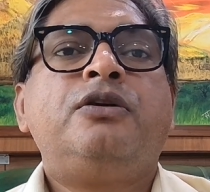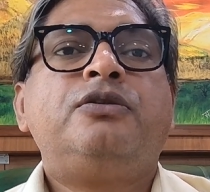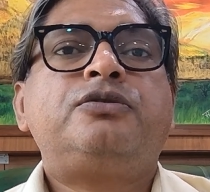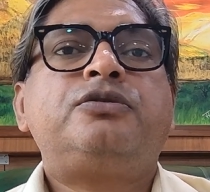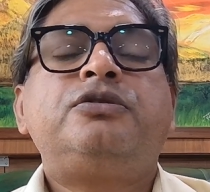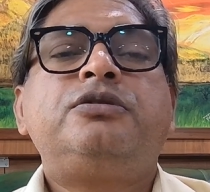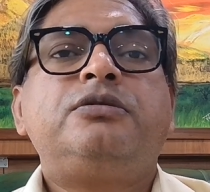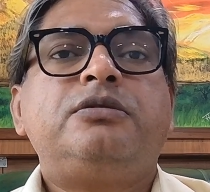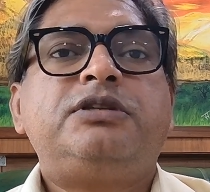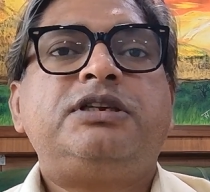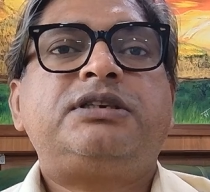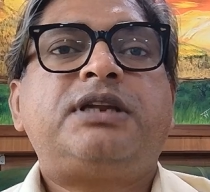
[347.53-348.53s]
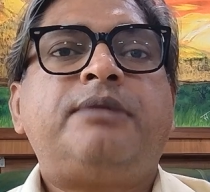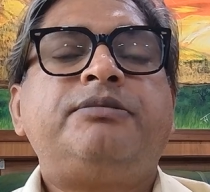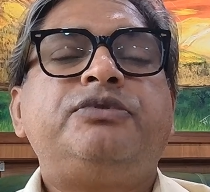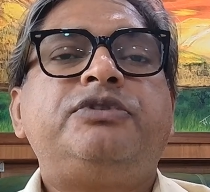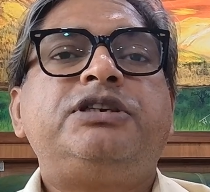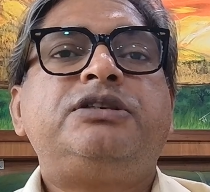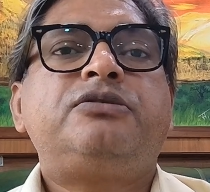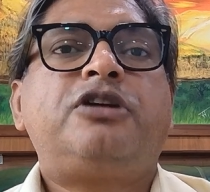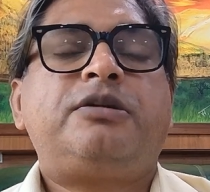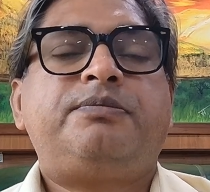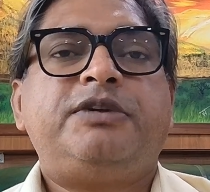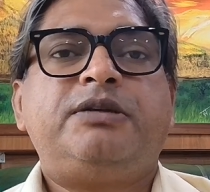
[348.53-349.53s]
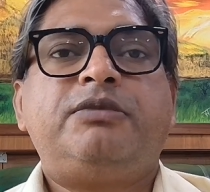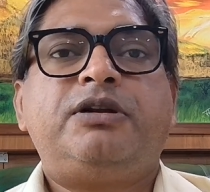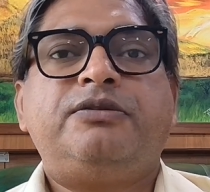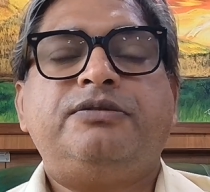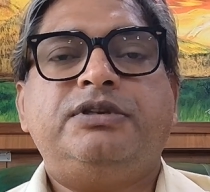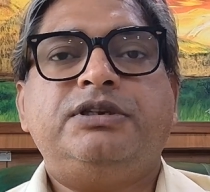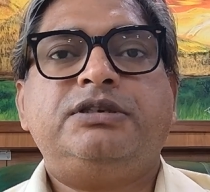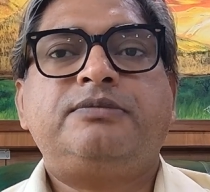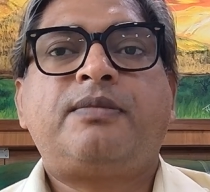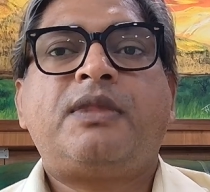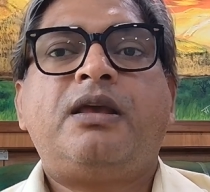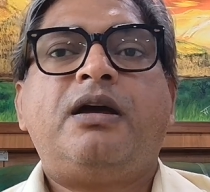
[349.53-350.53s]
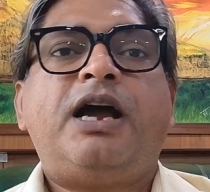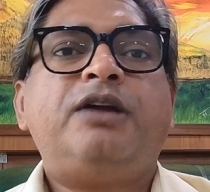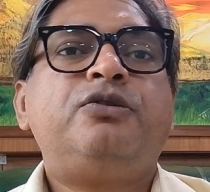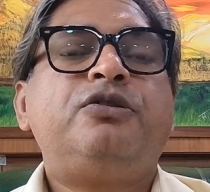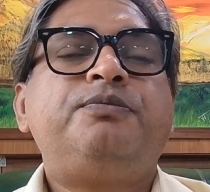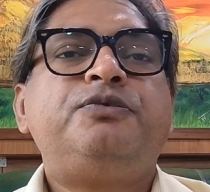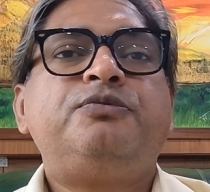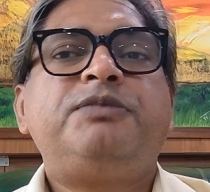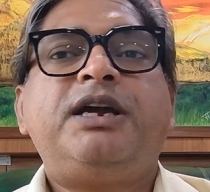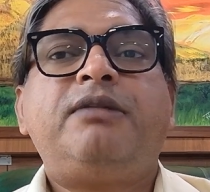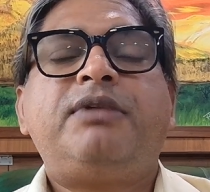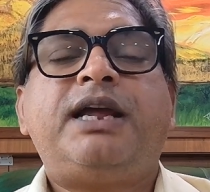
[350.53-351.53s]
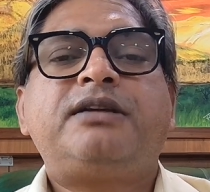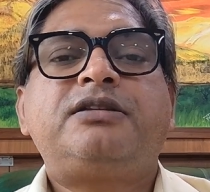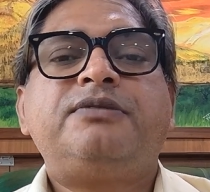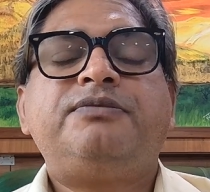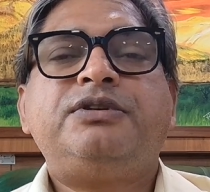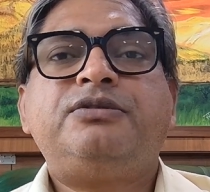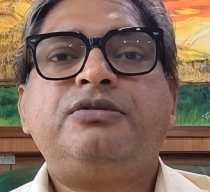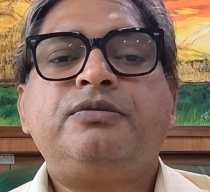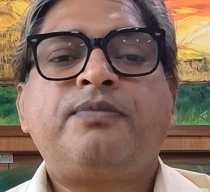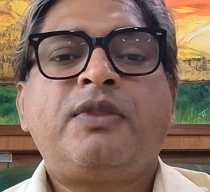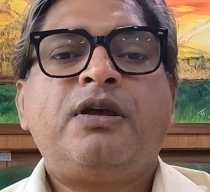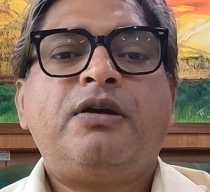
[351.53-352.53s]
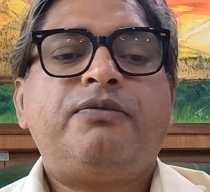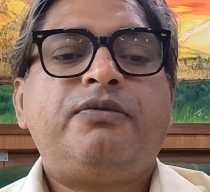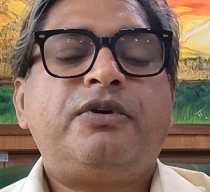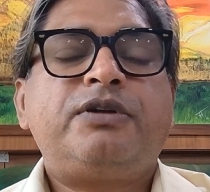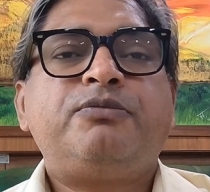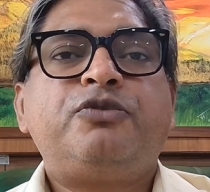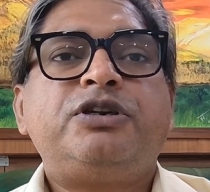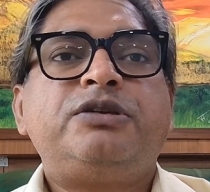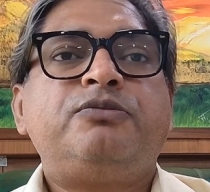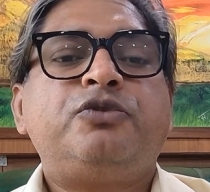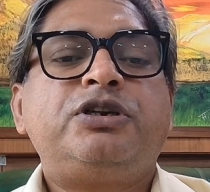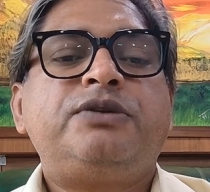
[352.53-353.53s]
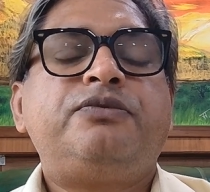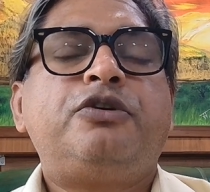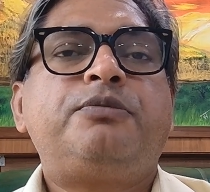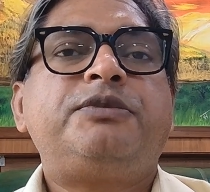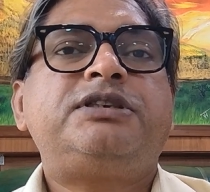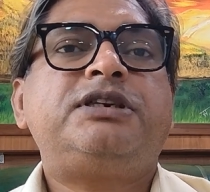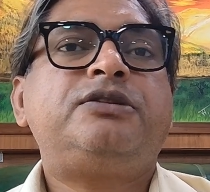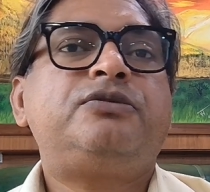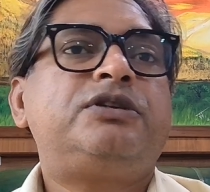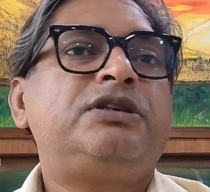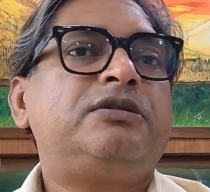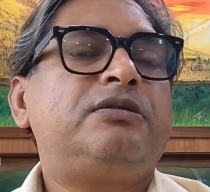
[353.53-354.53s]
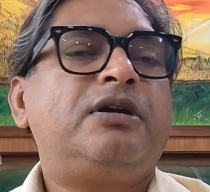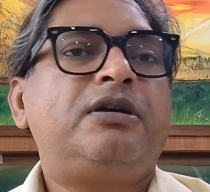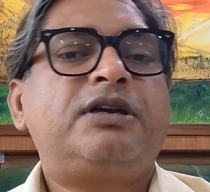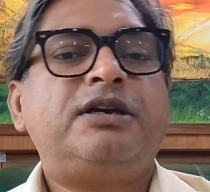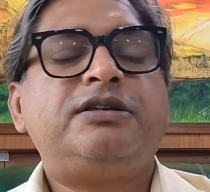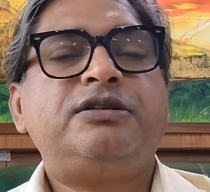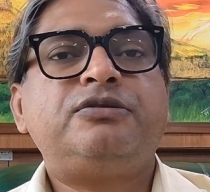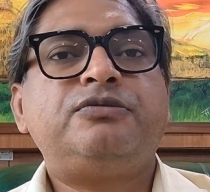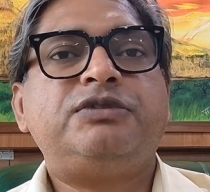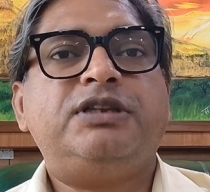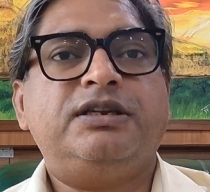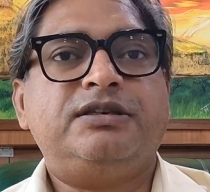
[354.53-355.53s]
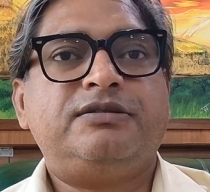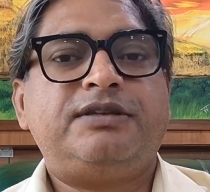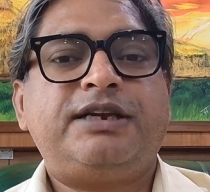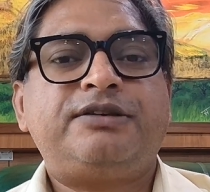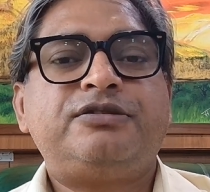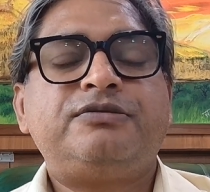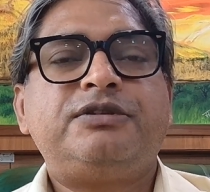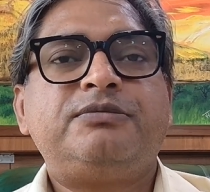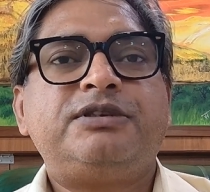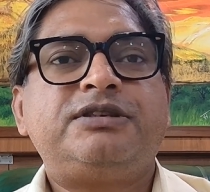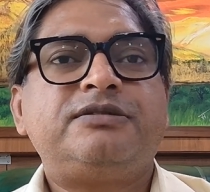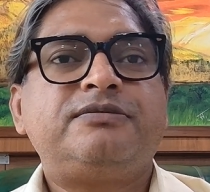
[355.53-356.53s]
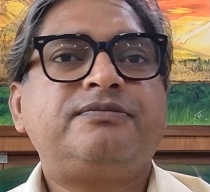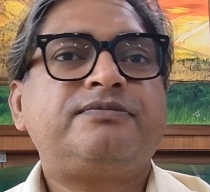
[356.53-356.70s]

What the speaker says: So the stamp duty is not payable on this. I hope you may have liked the video. For more information, you can continue with us. Thank you very much.